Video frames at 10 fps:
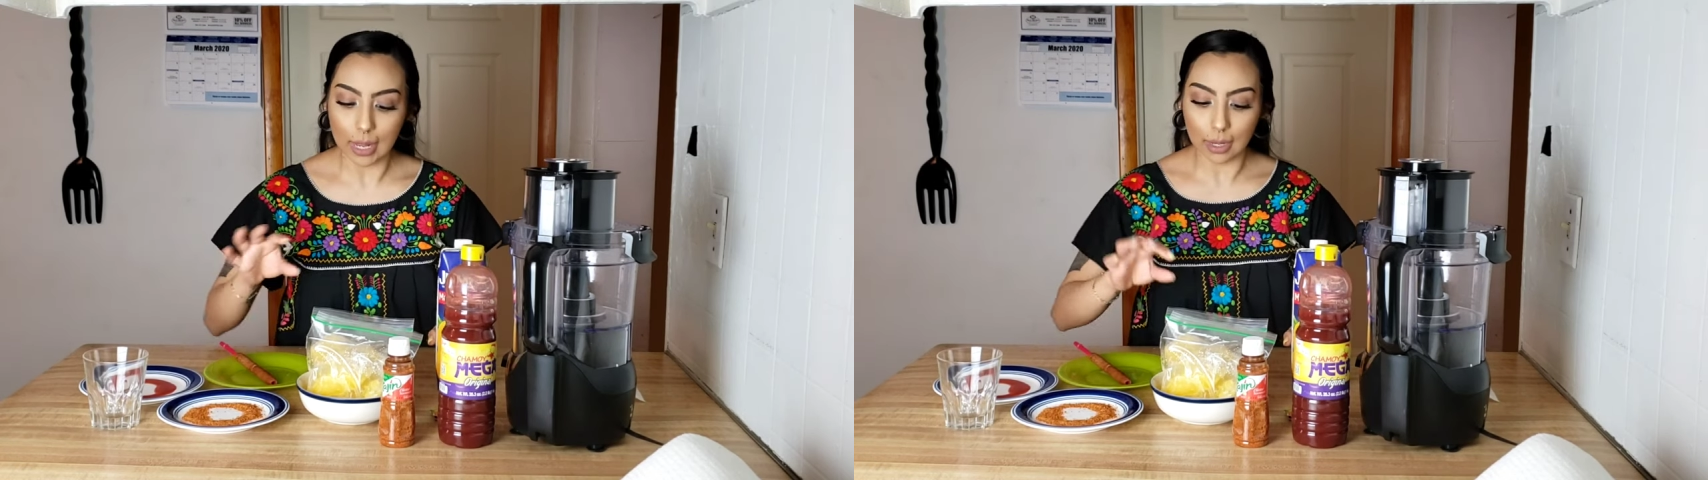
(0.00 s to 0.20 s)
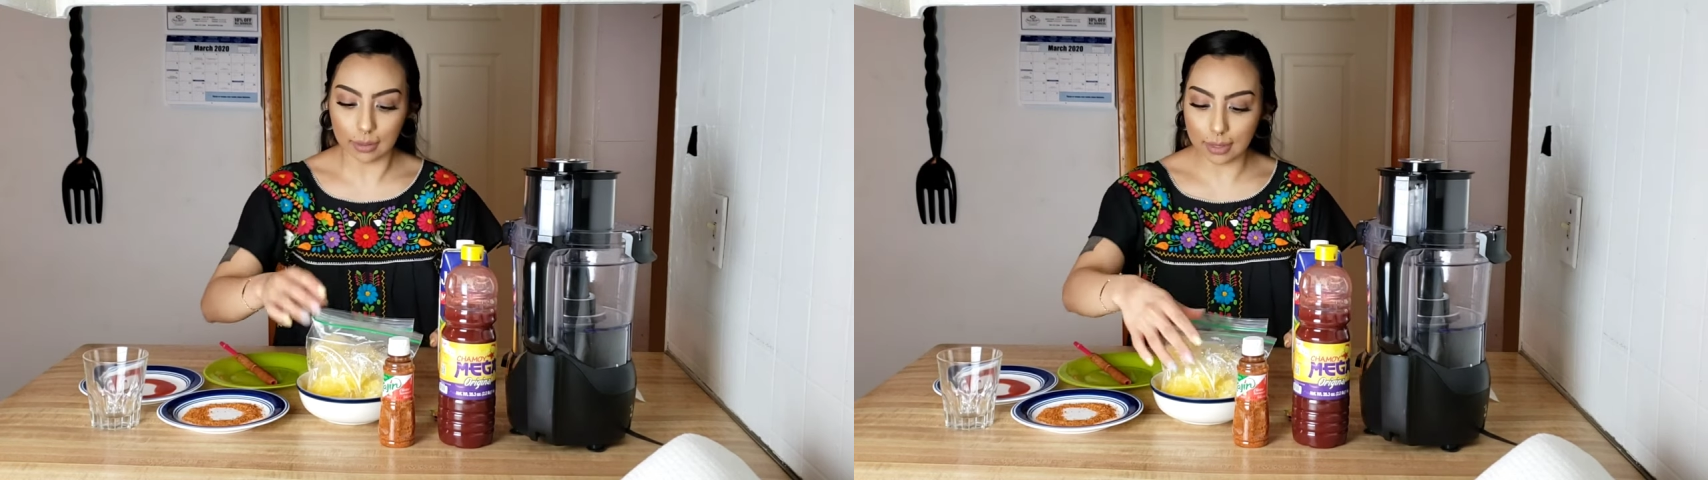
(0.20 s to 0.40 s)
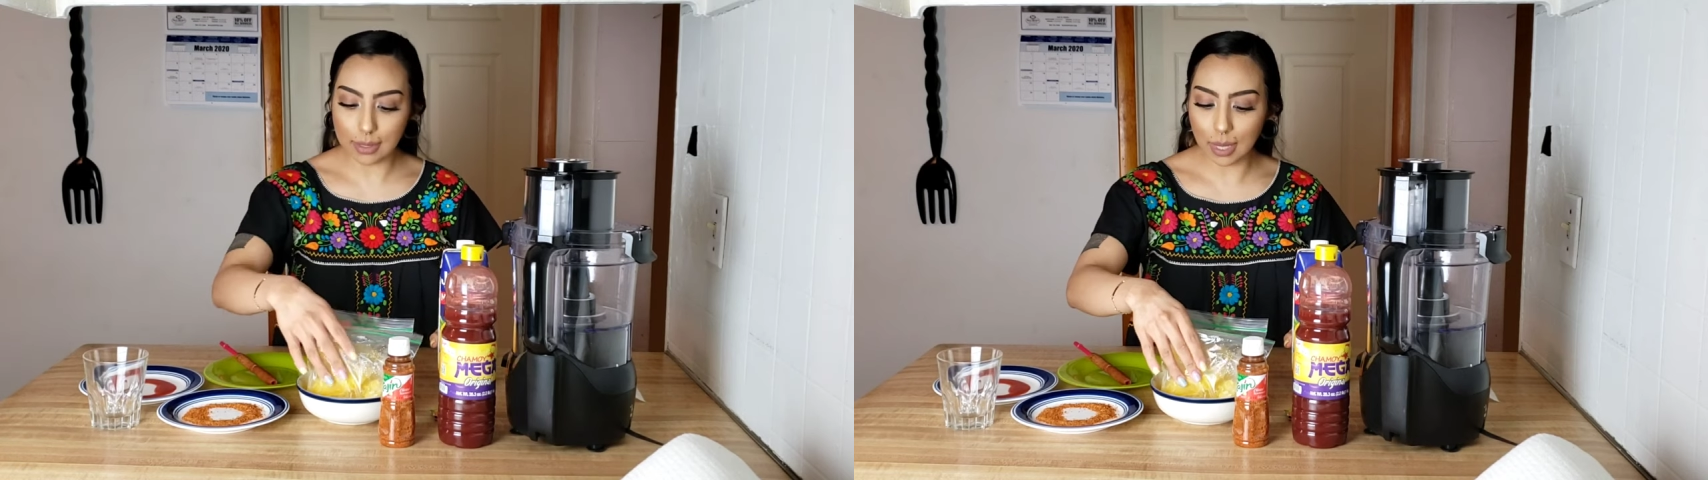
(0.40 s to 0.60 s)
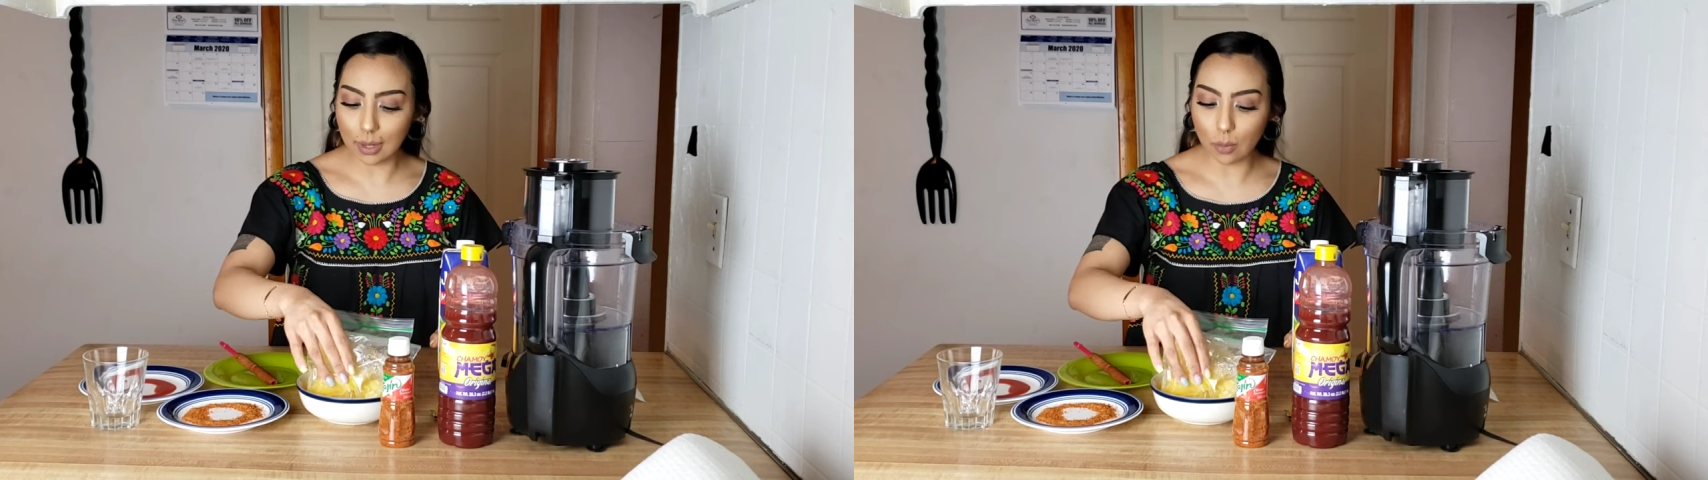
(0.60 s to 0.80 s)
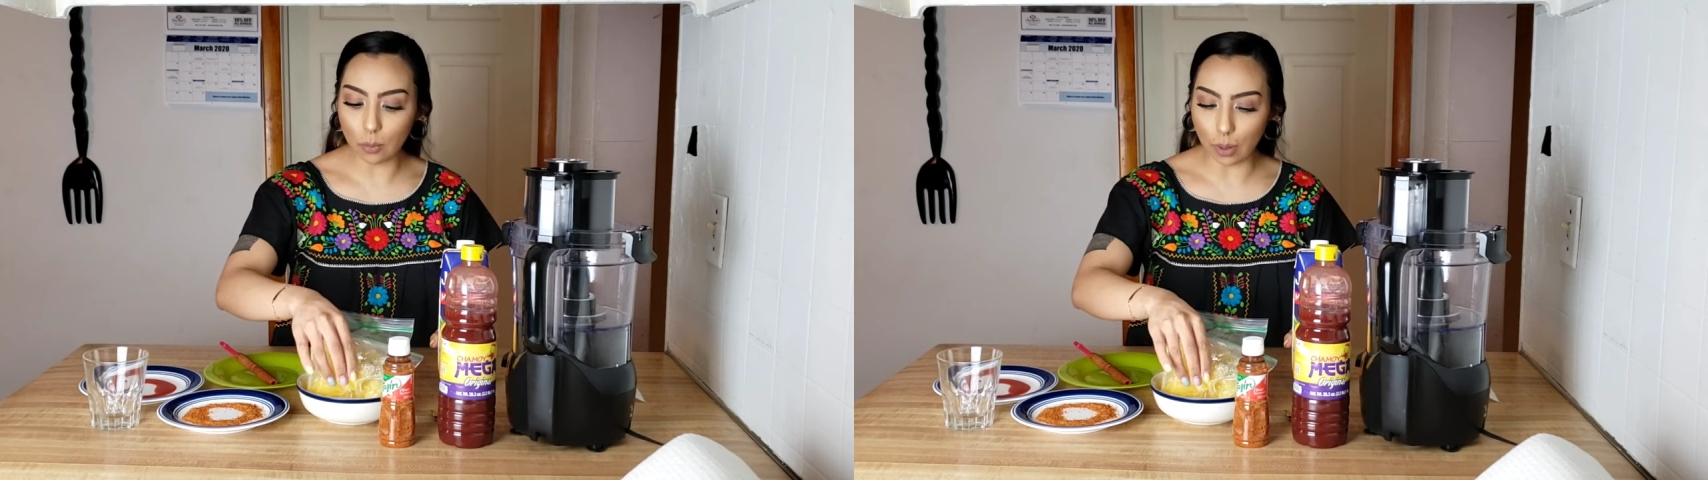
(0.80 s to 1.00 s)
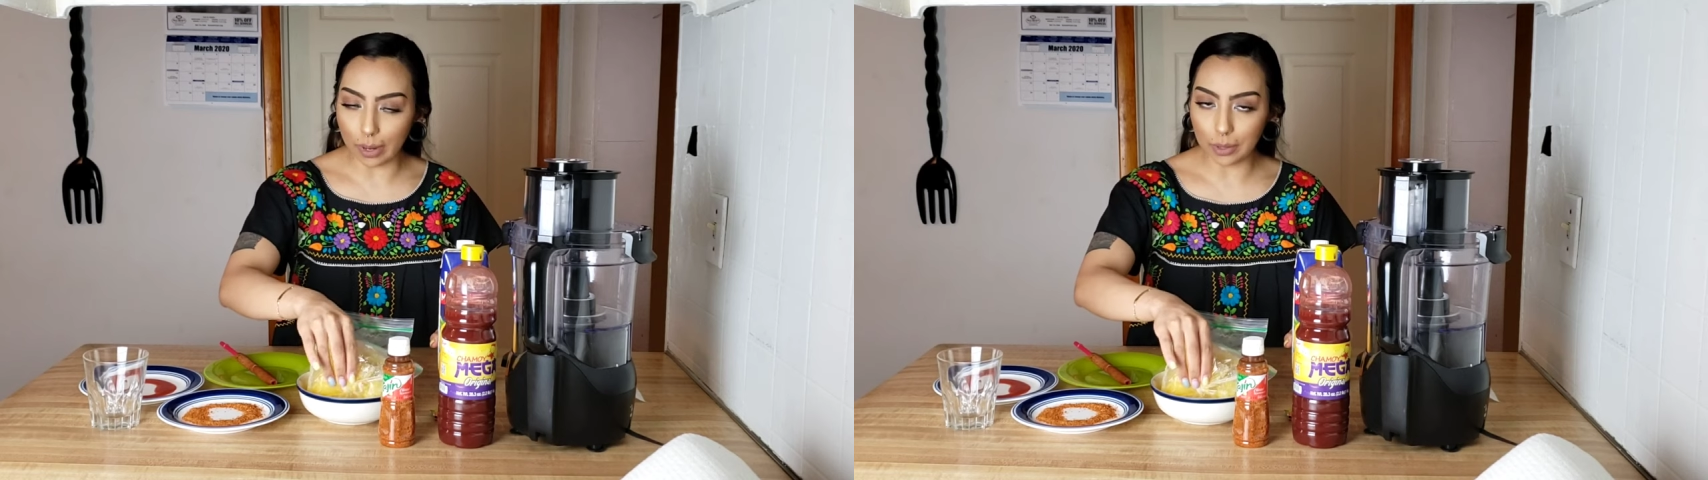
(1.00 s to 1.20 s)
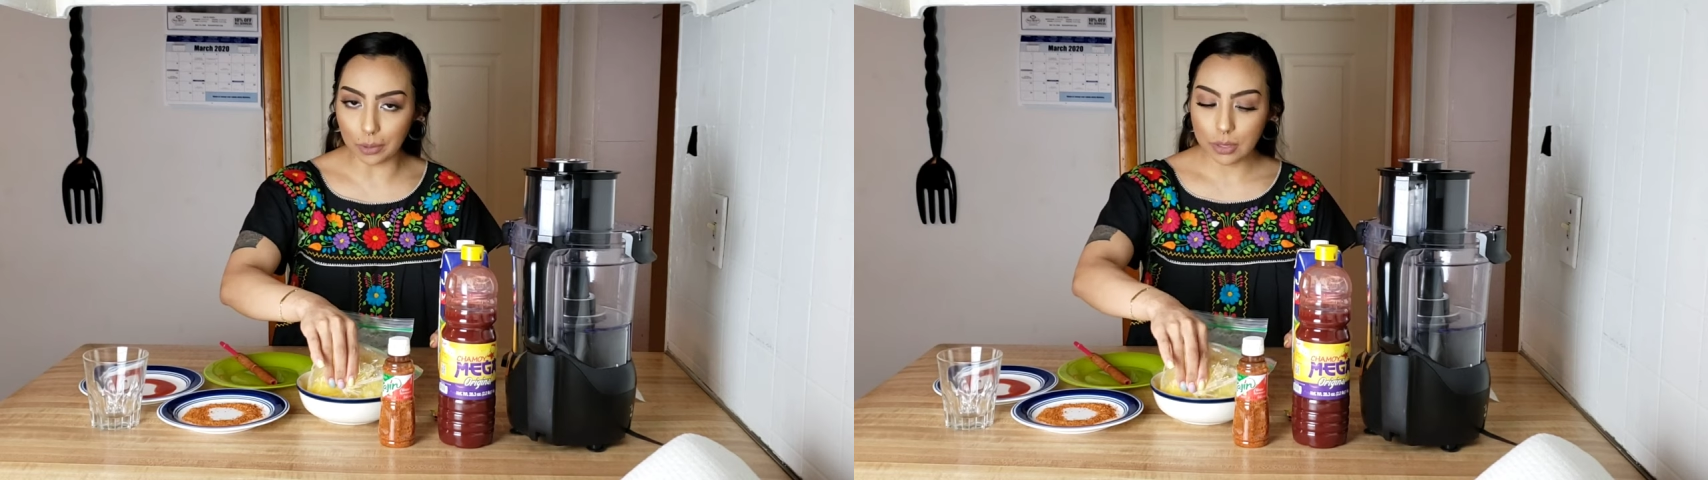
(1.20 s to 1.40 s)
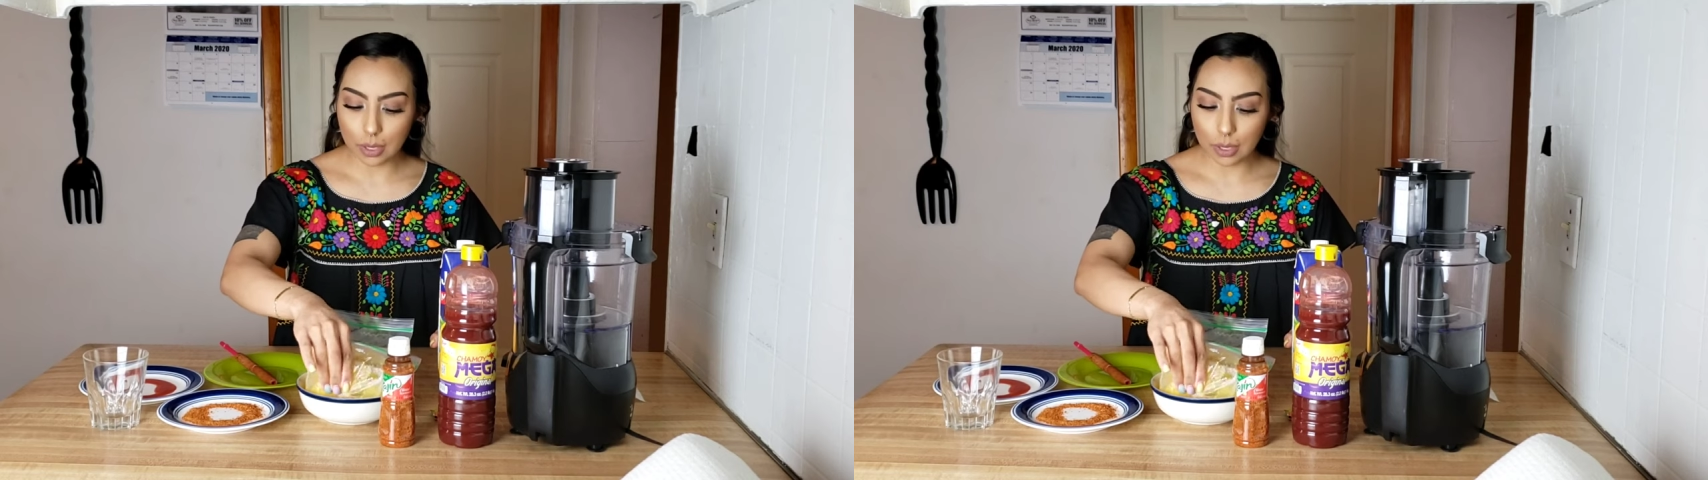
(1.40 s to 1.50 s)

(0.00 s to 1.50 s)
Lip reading: It does take a while